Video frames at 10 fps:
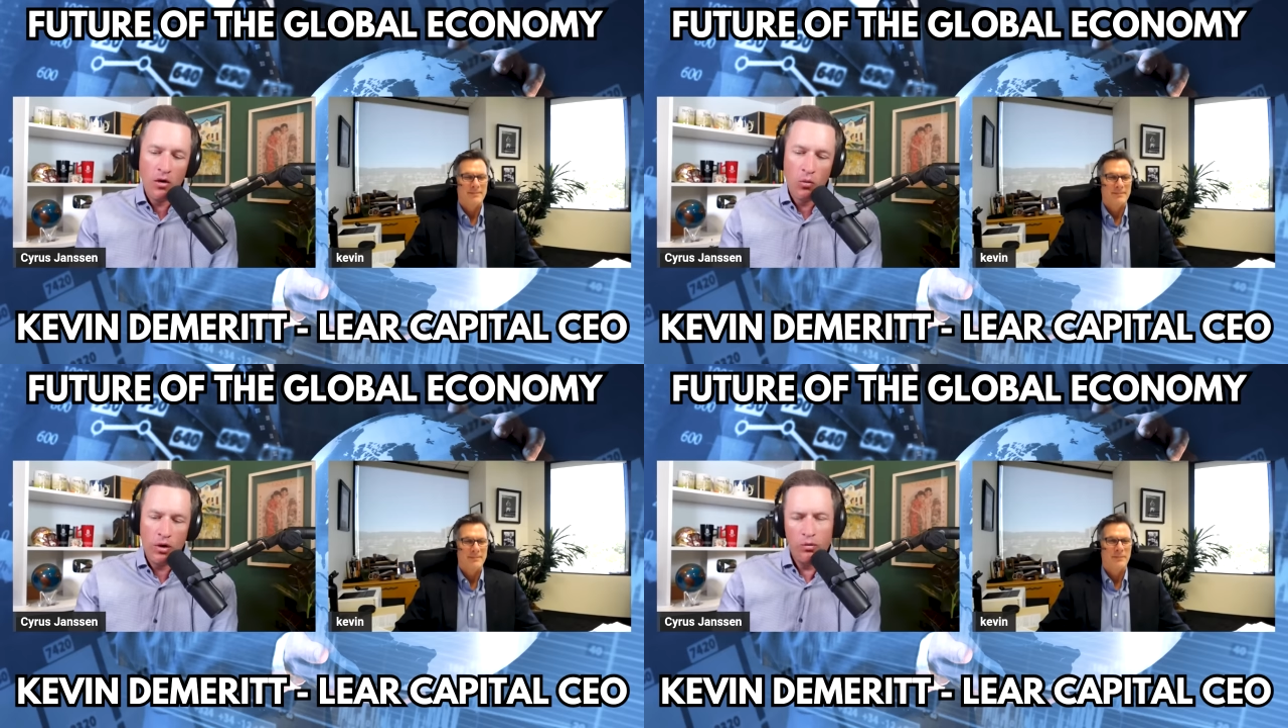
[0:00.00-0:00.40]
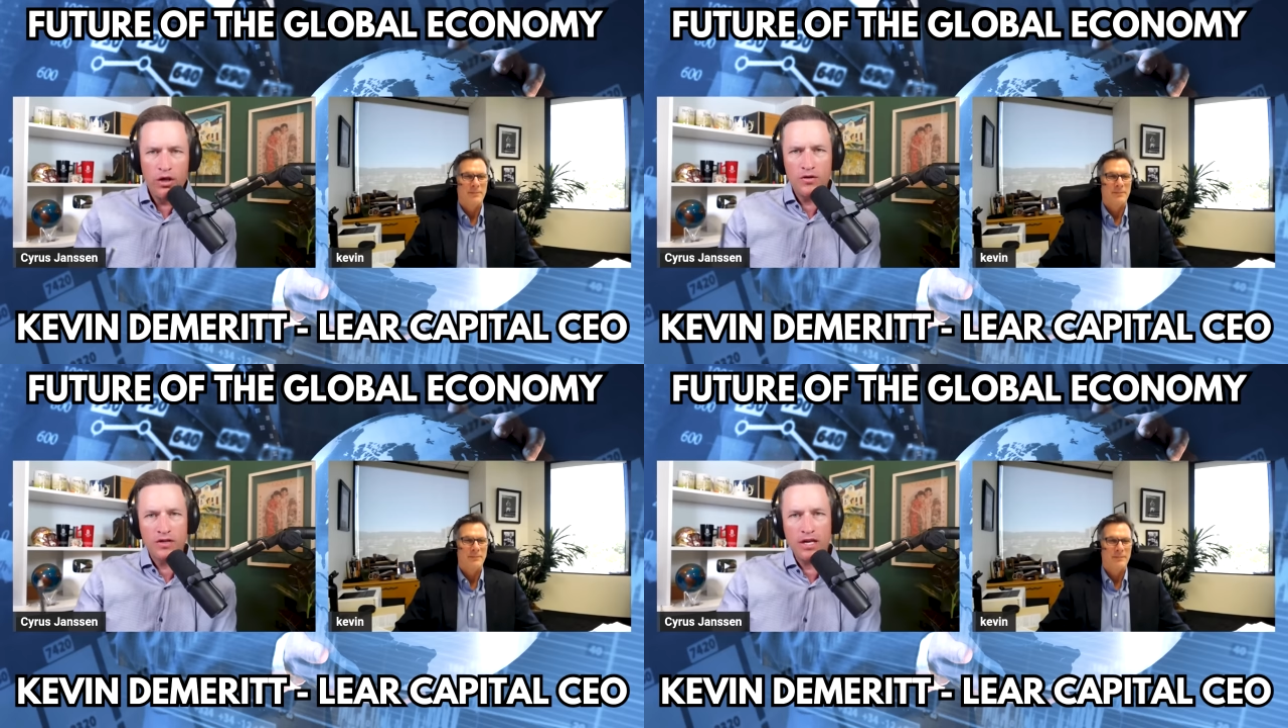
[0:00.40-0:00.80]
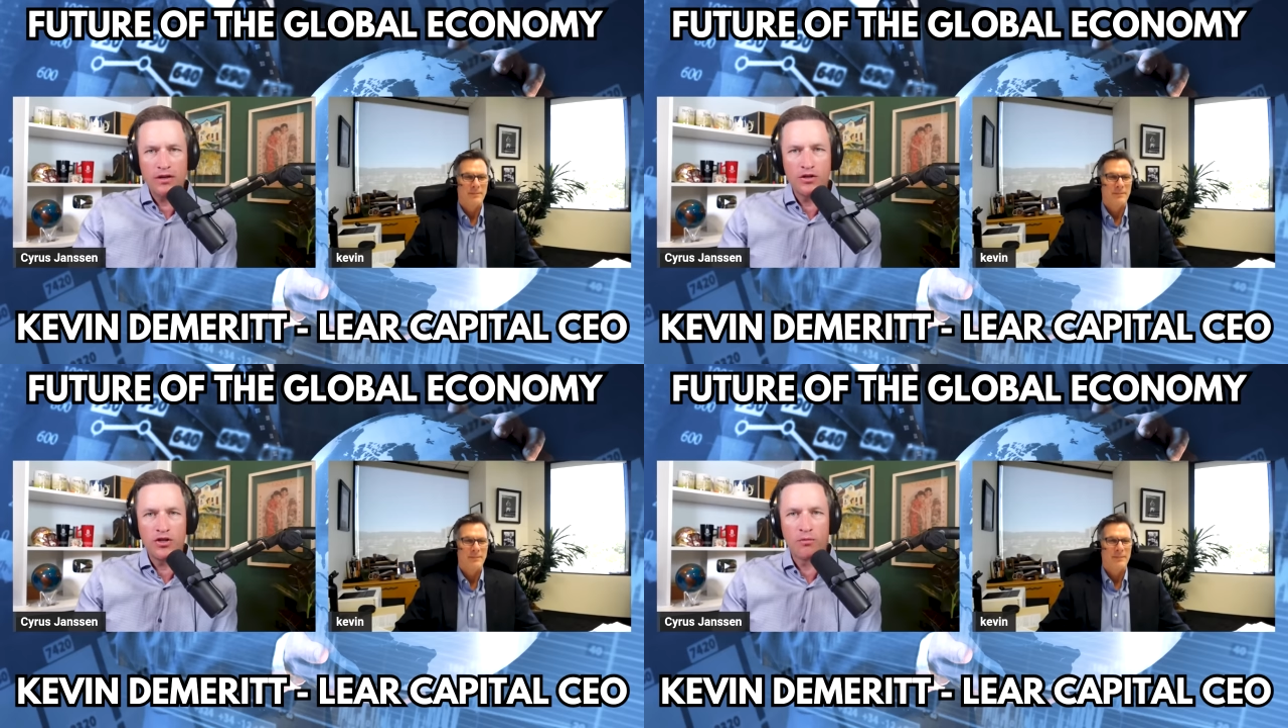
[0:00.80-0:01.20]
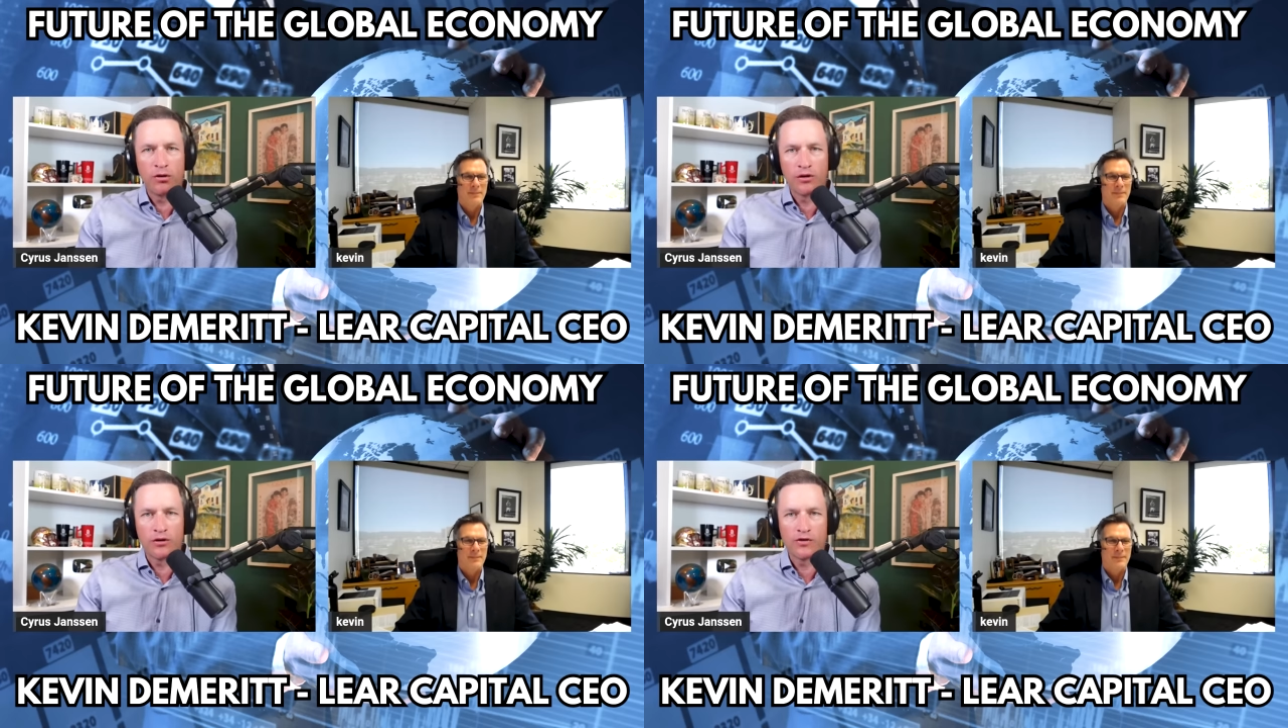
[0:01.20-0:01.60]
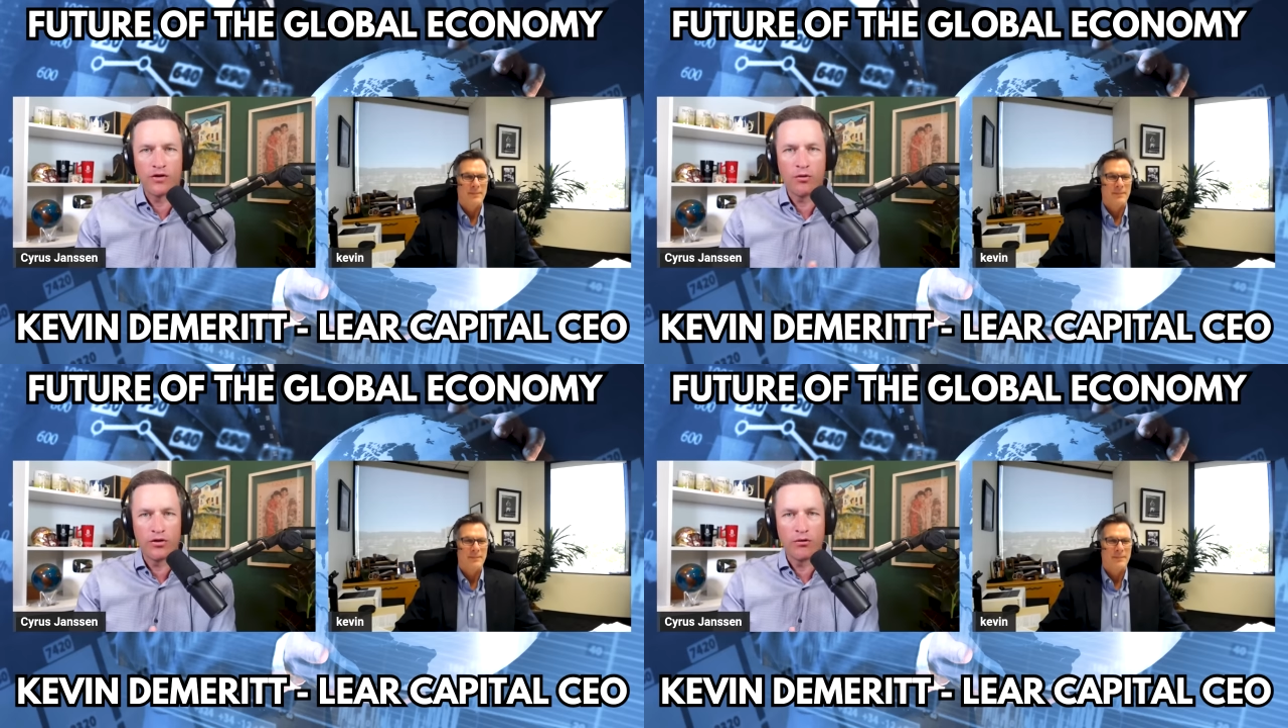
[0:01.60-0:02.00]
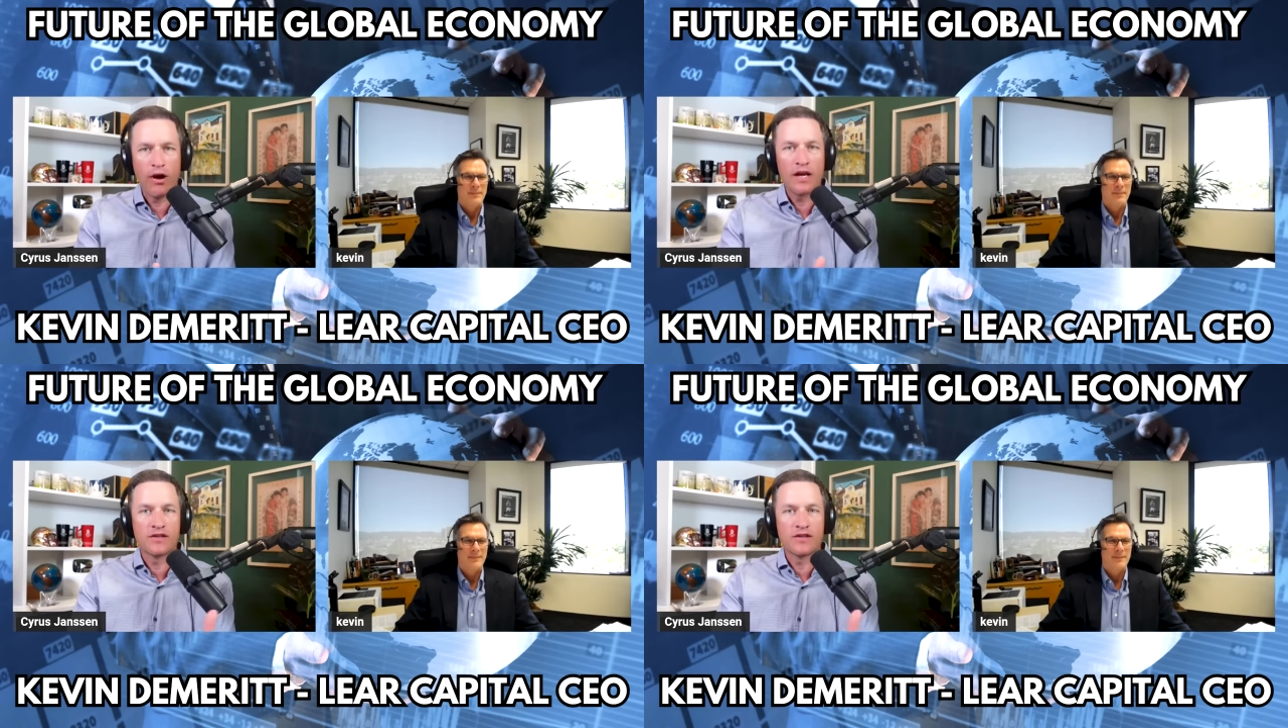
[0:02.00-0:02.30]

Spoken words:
What do you see in the geopolitical sphere with the rise